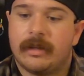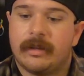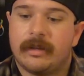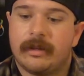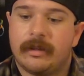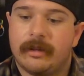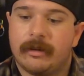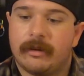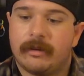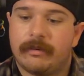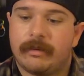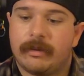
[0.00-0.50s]

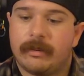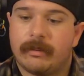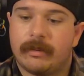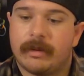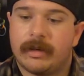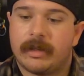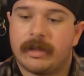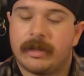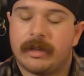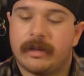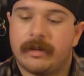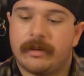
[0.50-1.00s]
if you
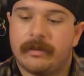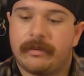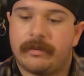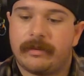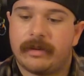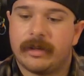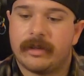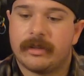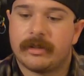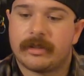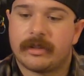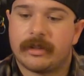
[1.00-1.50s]
want to get a
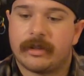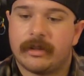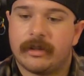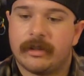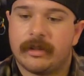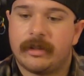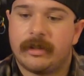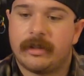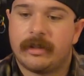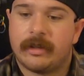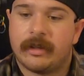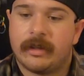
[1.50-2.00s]
fire
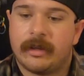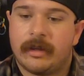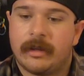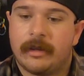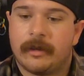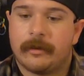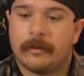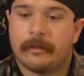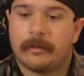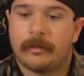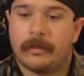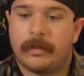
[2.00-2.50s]
started.
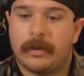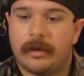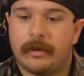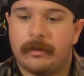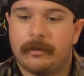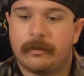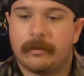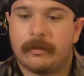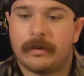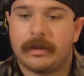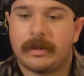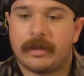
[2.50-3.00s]

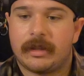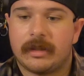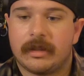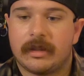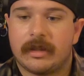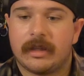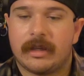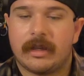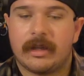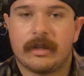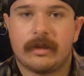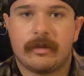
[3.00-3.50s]
But one thing
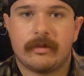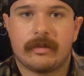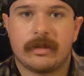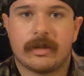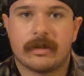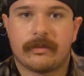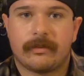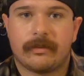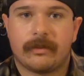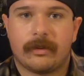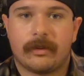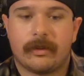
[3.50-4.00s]
that I use
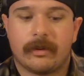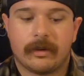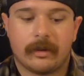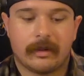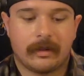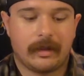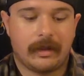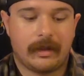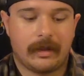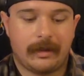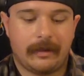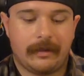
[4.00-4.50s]
this for
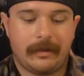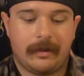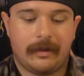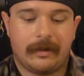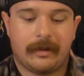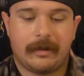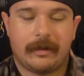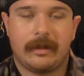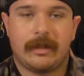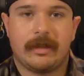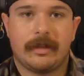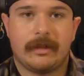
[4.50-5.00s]
that
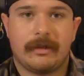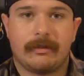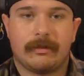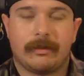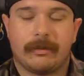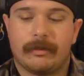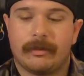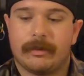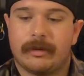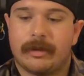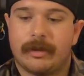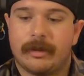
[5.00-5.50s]
none of these would
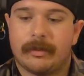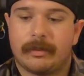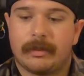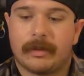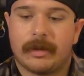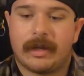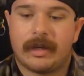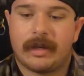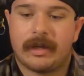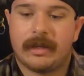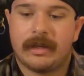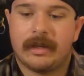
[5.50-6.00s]
really
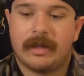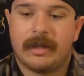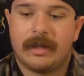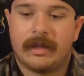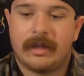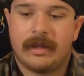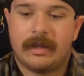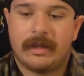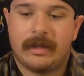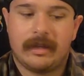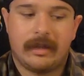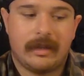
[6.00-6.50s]
apply
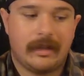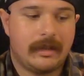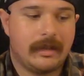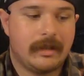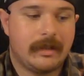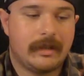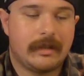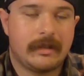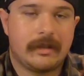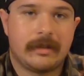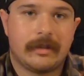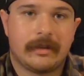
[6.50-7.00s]

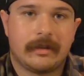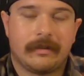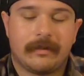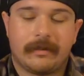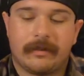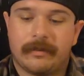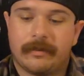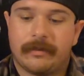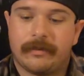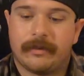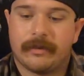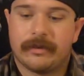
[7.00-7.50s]
is
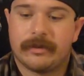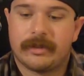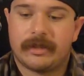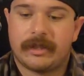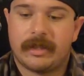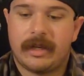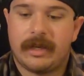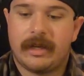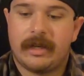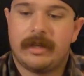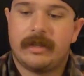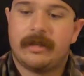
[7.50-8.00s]
first
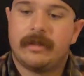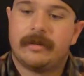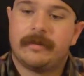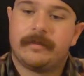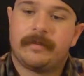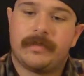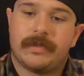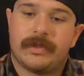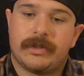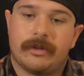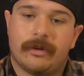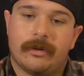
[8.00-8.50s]
aid.
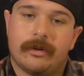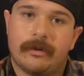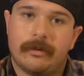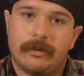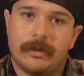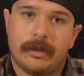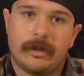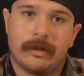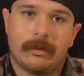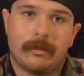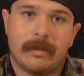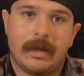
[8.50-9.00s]
So,
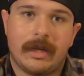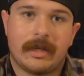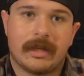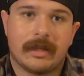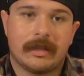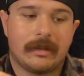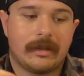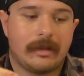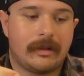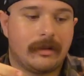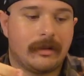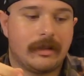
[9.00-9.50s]

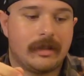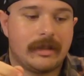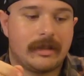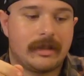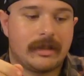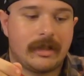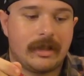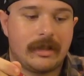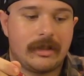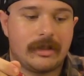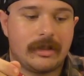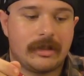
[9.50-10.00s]
making little
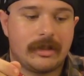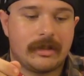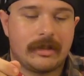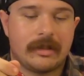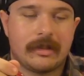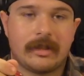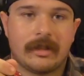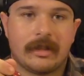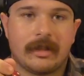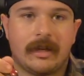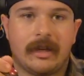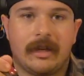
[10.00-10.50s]

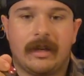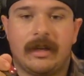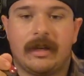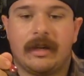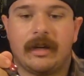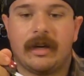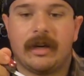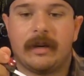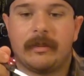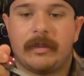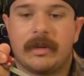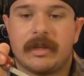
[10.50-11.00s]
incisions
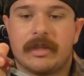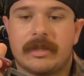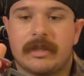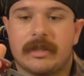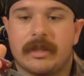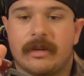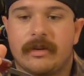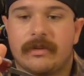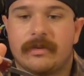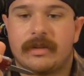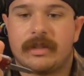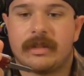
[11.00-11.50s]
on
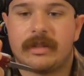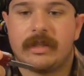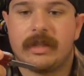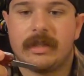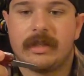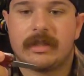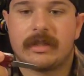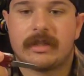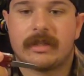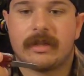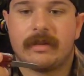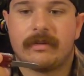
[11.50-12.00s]
myself to
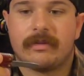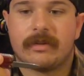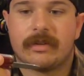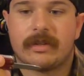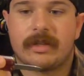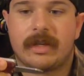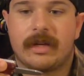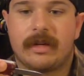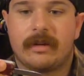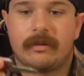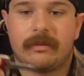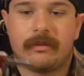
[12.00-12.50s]
take slivers
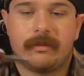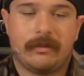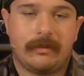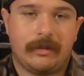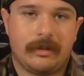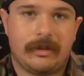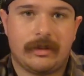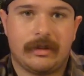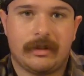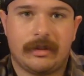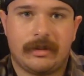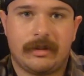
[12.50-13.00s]
out,
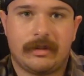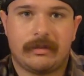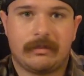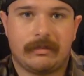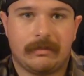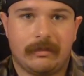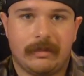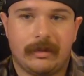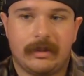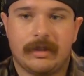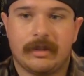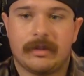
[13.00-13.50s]
which is
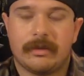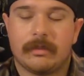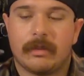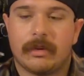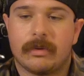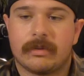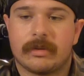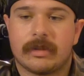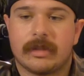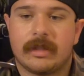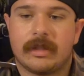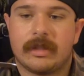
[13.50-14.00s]
what this
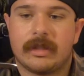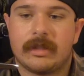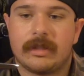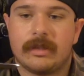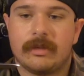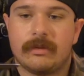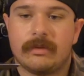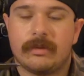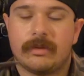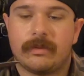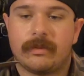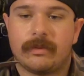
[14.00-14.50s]
mostly gets
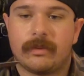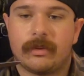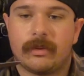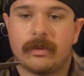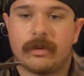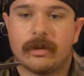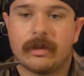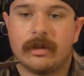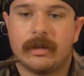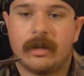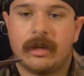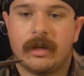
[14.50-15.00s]
used
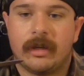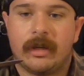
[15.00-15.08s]
for.